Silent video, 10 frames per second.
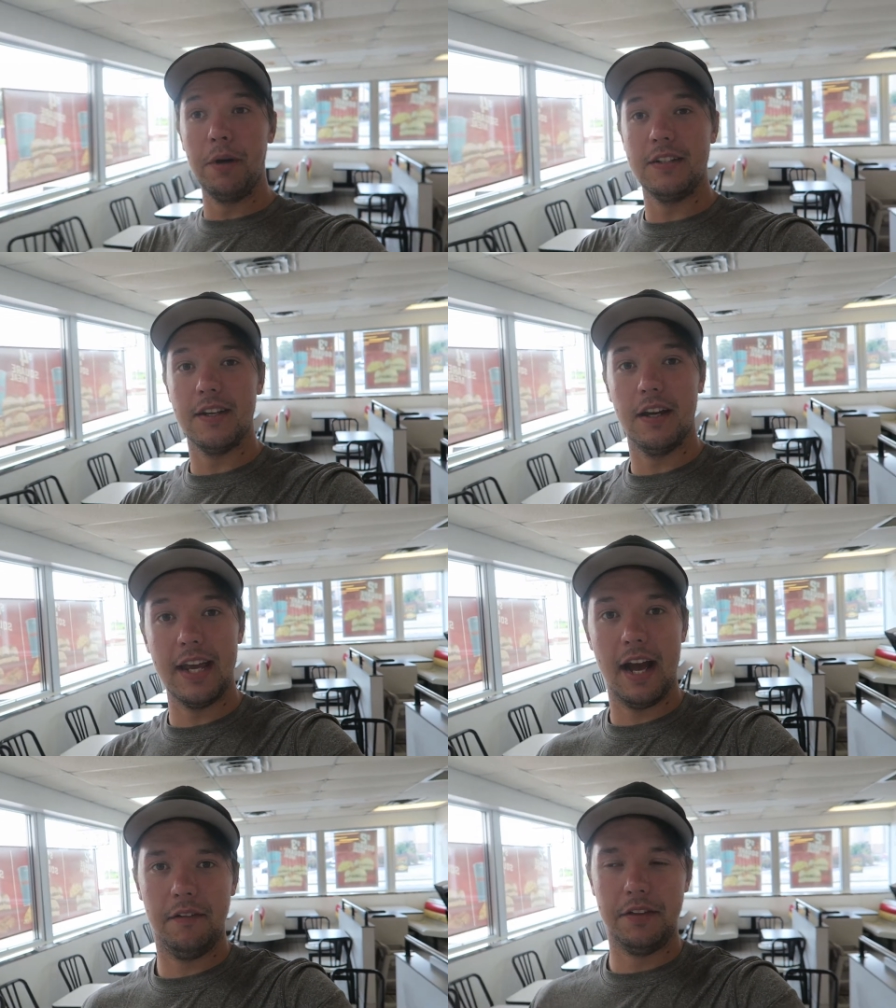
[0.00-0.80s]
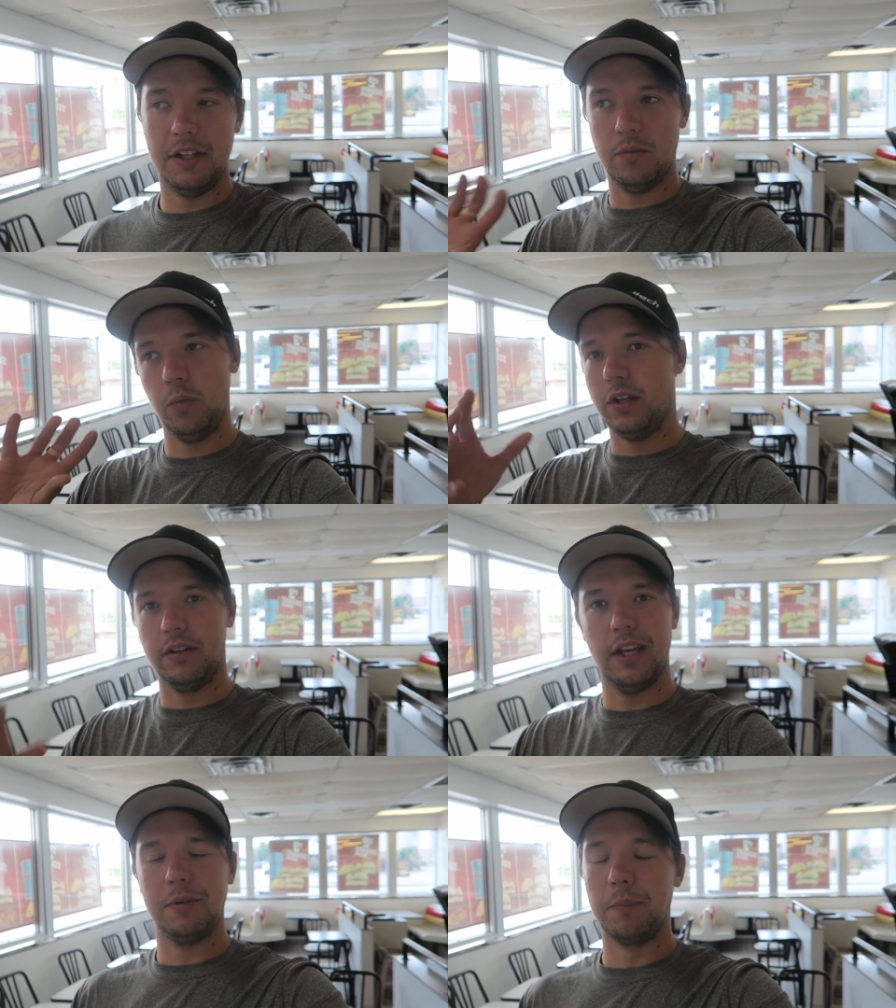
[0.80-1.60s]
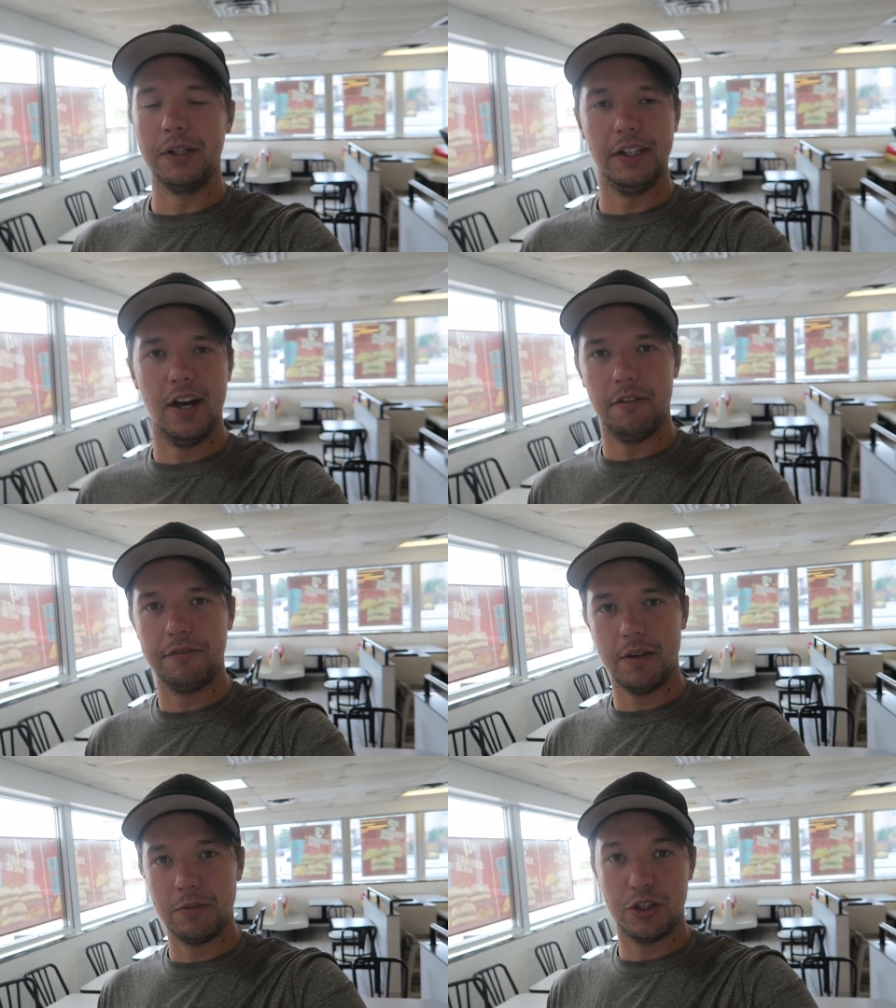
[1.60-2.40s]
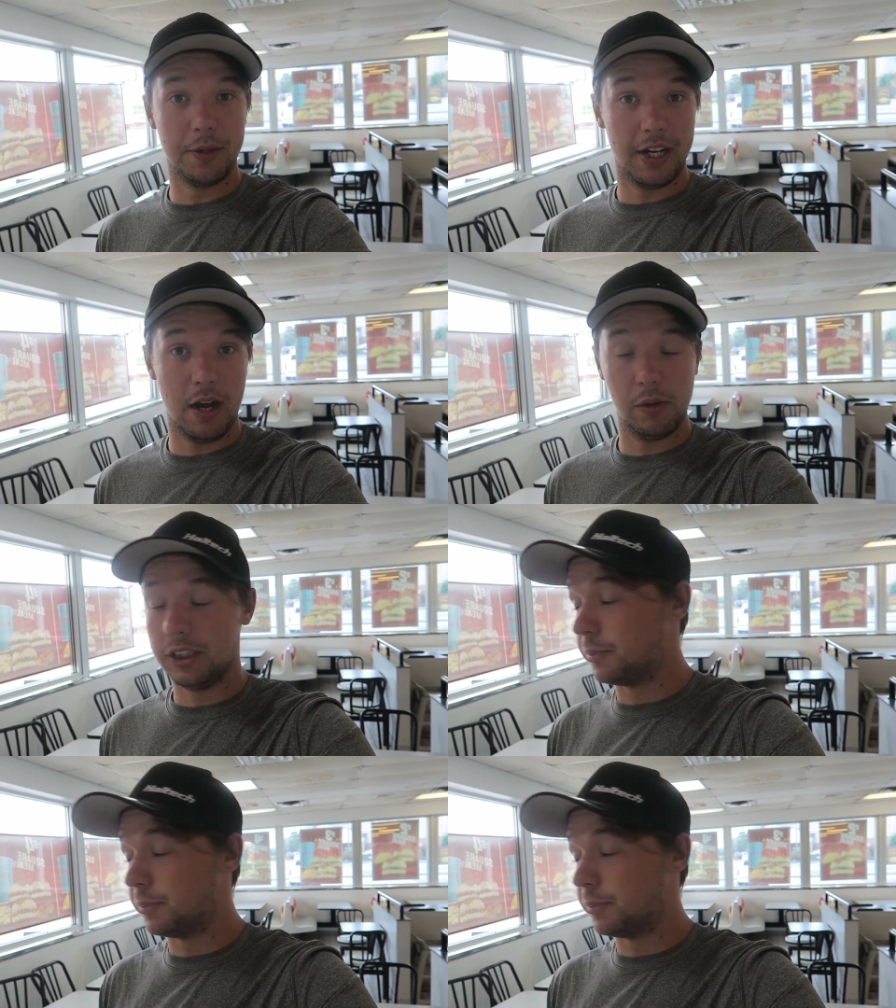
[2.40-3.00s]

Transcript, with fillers: But yeah, the wheel came completely off. I'm assuming at highway